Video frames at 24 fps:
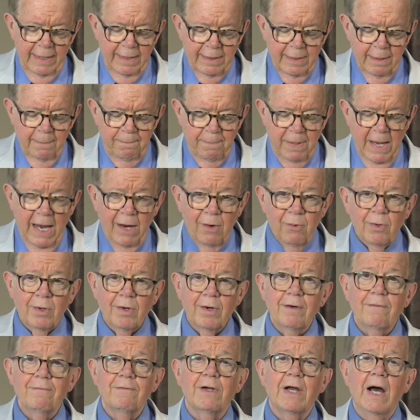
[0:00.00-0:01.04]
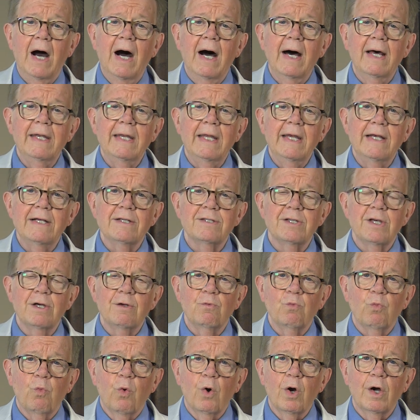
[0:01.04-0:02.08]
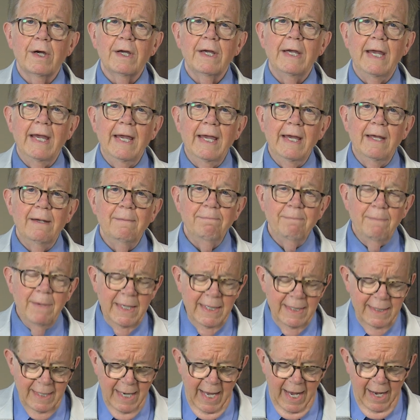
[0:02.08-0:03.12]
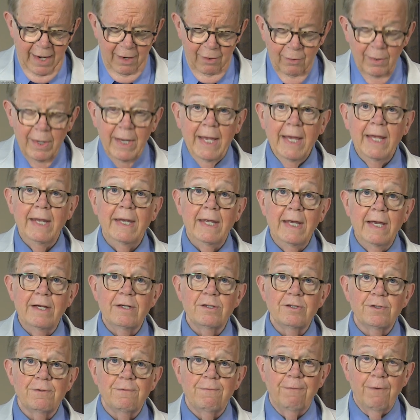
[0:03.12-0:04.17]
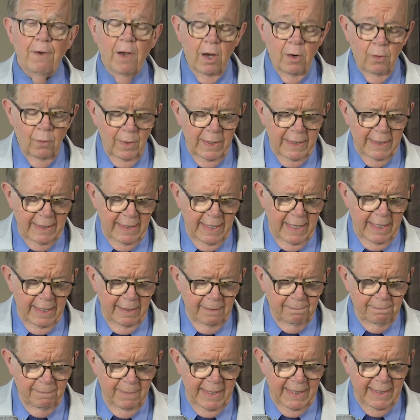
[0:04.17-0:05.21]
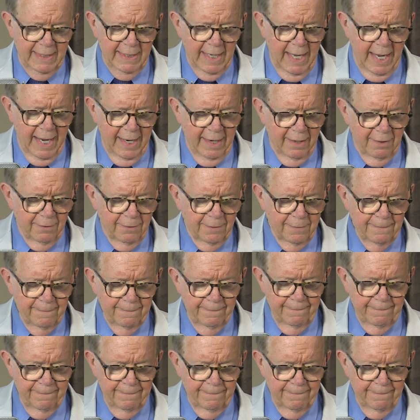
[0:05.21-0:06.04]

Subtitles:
The power of God is at work in me now. It is flowing in me now.